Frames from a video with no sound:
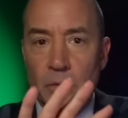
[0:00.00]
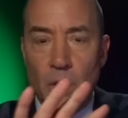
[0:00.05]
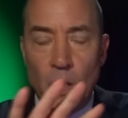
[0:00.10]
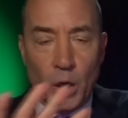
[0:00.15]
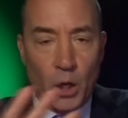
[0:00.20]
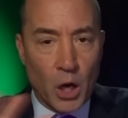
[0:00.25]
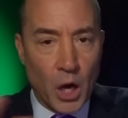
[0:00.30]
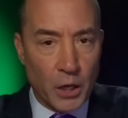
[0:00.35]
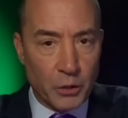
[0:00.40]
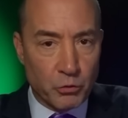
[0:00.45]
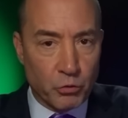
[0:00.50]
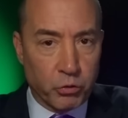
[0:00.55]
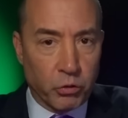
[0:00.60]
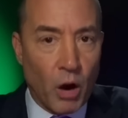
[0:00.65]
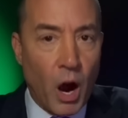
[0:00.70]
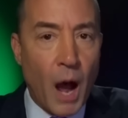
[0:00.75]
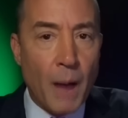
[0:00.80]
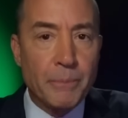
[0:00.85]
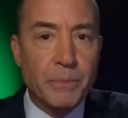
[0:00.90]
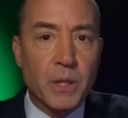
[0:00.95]
It got
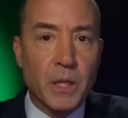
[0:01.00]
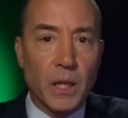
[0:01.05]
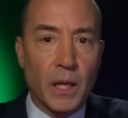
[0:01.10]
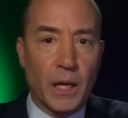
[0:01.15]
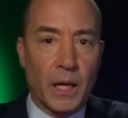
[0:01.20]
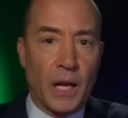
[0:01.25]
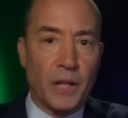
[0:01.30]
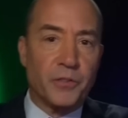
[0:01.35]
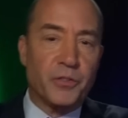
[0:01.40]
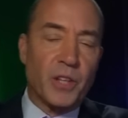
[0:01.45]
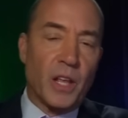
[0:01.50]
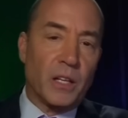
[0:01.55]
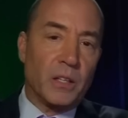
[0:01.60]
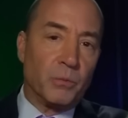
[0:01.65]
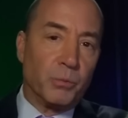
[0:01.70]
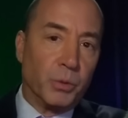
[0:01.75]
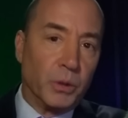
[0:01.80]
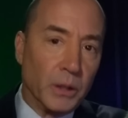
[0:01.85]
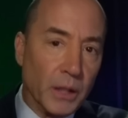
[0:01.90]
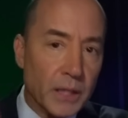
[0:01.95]
dropped, and I
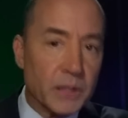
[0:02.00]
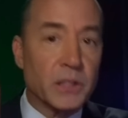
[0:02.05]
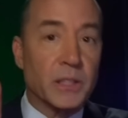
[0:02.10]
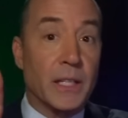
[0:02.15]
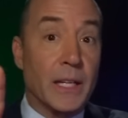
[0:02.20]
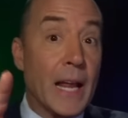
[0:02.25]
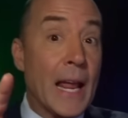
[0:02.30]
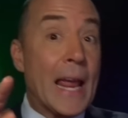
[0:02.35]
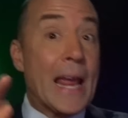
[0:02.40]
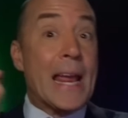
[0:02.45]
said, listen,